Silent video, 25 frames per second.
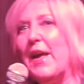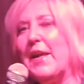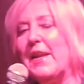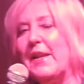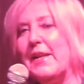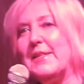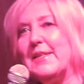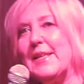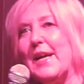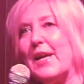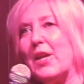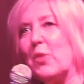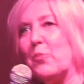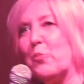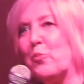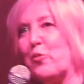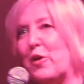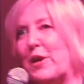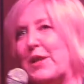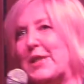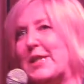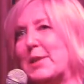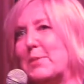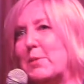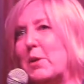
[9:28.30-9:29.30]
is out of
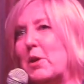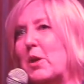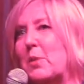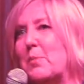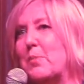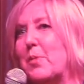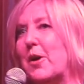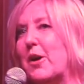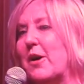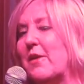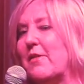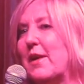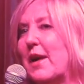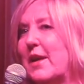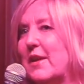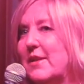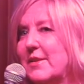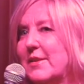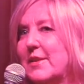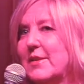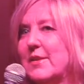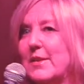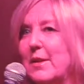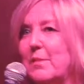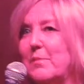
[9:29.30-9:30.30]
principle, and part of that
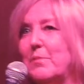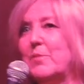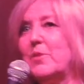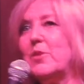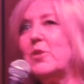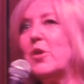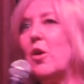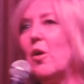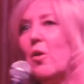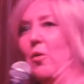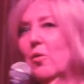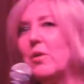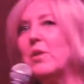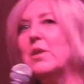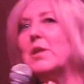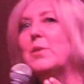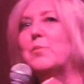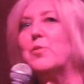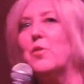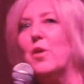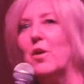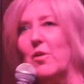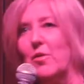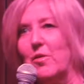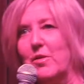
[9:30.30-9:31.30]
is because I'm totally
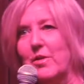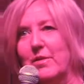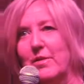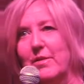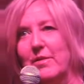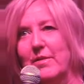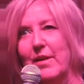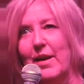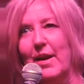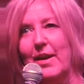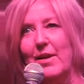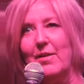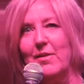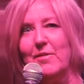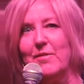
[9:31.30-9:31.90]
broke. I don't,